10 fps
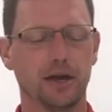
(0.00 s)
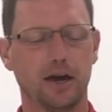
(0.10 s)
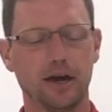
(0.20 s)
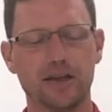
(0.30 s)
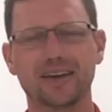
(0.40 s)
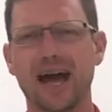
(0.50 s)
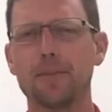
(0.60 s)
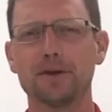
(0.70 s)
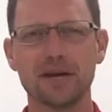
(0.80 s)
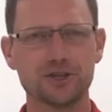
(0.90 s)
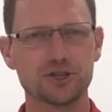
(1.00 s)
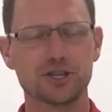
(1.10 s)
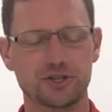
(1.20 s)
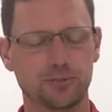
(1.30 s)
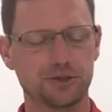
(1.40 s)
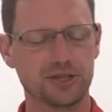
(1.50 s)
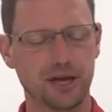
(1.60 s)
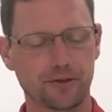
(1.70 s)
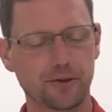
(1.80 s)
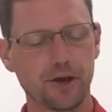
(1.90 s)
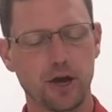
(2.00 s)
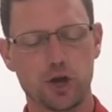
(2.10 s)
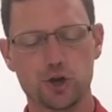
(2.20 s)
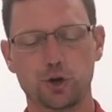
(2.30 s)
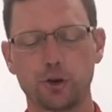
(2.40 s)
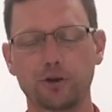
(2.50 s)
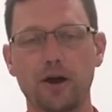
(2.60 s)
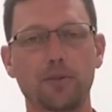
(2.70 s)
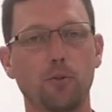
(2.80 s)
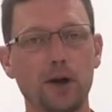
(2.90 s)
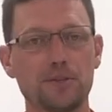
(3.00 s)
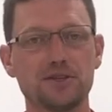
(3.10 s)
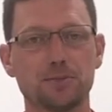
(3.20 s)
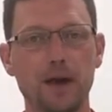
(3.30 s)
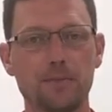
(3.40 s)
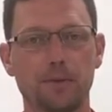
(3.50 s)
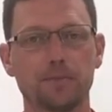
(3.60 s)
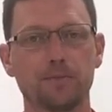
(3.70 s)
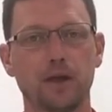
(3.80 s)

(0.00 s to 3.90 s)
uh, and the combinations that you put together, you're going to grab a white piece of paper.